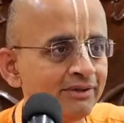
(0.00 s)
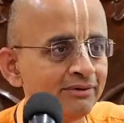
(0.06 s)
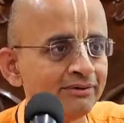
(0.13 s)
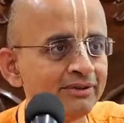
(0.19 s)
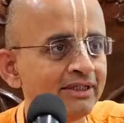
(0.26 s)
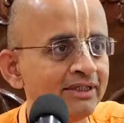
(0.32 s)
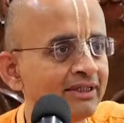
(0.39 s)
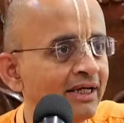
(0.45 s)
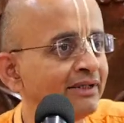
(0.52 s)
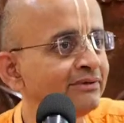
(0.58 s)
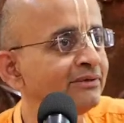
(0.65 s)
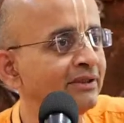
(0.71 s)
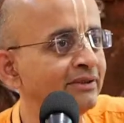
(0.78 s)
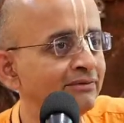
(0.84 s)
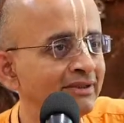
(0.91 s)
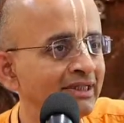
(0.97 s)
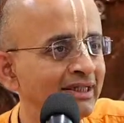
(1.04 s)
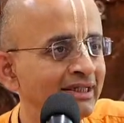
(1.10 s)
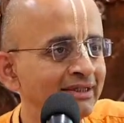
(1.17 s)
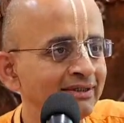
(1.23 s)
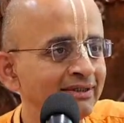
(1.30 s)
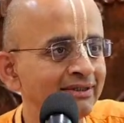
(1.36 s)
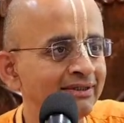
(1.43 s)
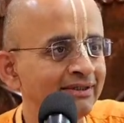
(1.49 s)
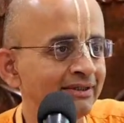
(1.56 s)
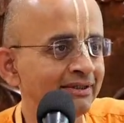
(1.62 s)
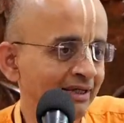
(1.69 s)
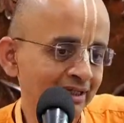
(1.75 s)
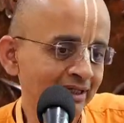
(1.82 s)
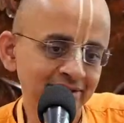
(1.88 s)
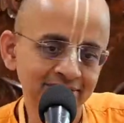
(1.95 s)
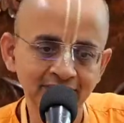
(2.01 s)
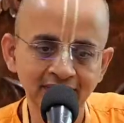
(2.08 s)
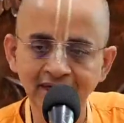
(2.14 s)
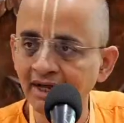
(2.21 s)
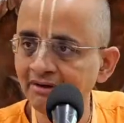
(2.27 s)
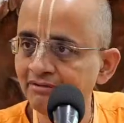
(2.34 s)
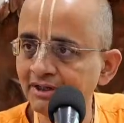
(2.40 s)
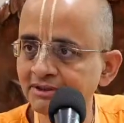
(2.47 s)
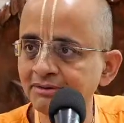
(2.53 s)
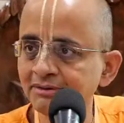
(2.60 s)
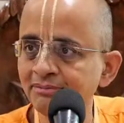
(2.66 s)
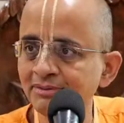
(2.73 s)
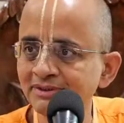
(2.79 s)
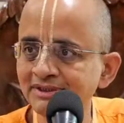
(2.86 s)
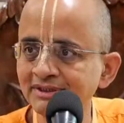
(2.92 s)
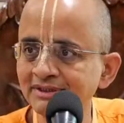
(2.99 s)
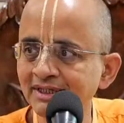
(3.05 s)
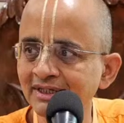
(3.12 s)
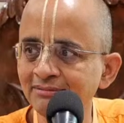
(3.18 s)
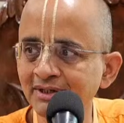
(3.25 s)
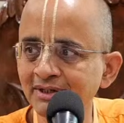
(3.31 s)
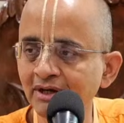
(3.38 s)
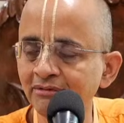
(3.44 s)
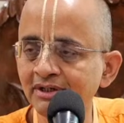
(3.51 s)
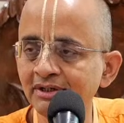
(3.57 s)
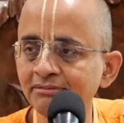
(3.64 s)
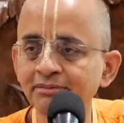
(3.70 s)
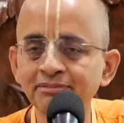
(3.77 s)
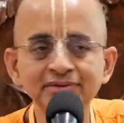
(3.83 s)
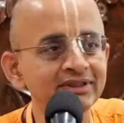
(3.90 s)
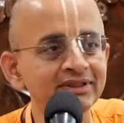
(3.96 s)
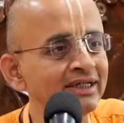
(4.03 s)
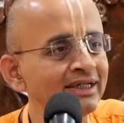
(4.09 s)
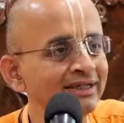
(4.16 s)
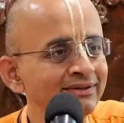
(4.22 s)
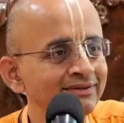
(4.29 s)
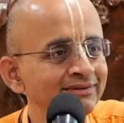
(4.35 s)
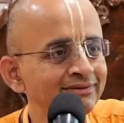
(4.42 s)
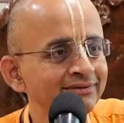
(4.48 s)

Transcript: When you do kirtan, naturally you will dance. And I will also be present there. But how I'll be present?